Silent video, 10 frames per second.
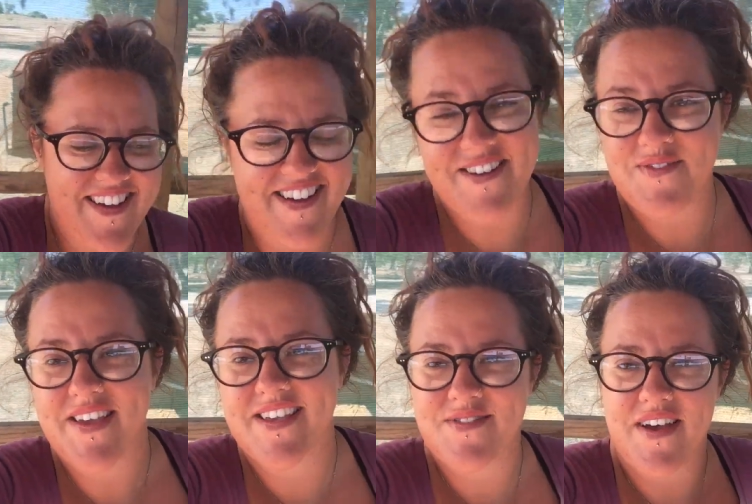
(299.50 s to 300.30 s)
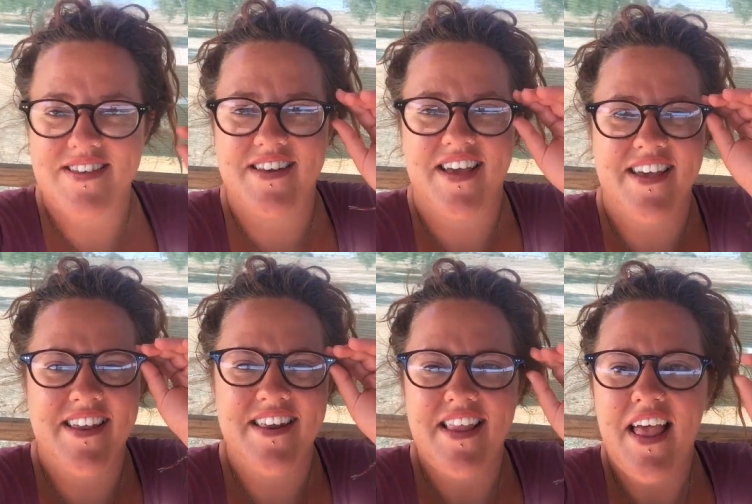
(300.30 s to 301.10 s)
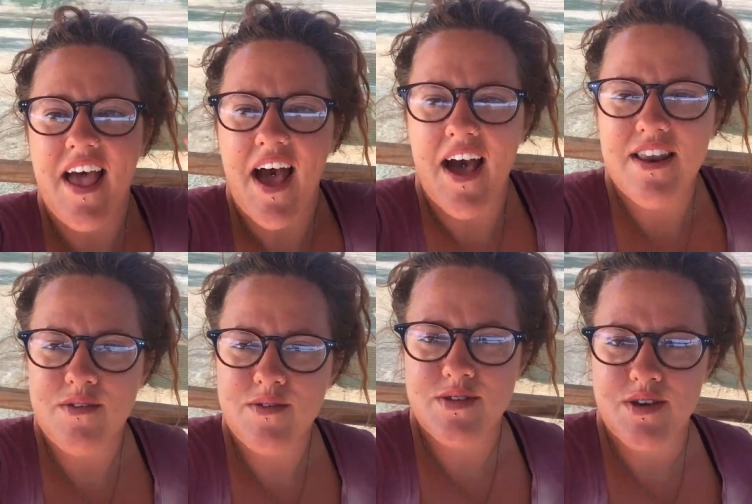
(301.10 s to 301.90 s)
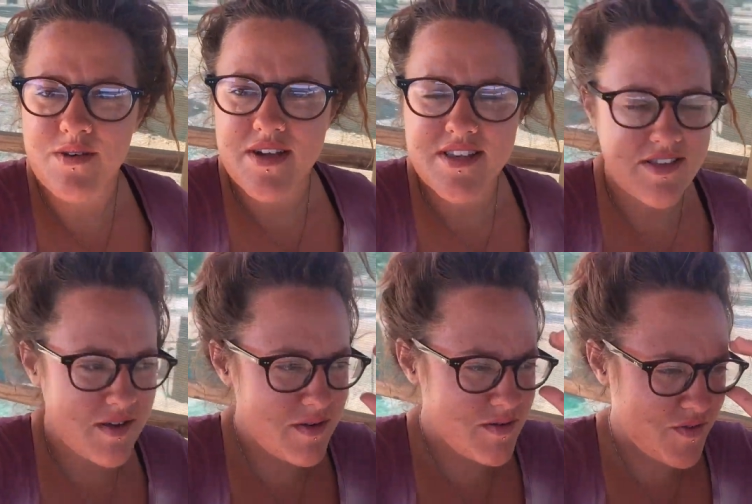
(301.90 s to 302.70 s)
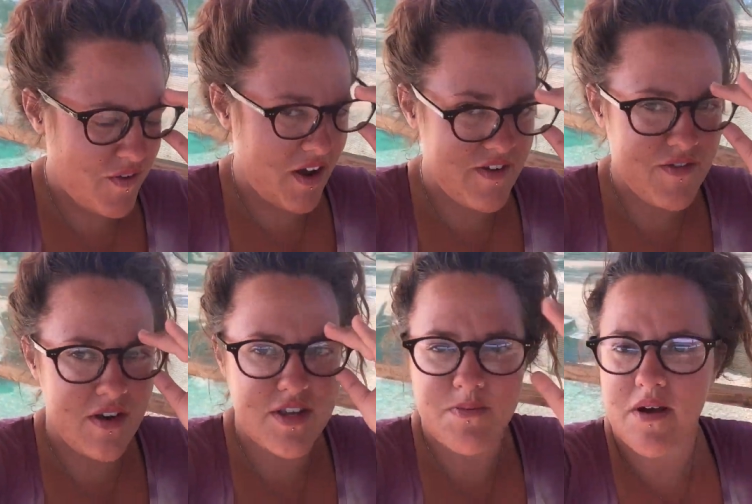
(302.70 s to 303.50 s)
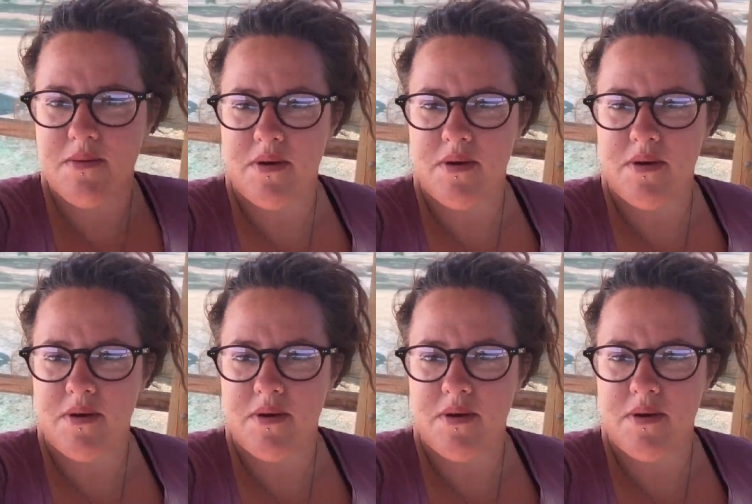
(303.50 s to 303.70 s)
I just think it's fascinating. And also, it's it was five dollars per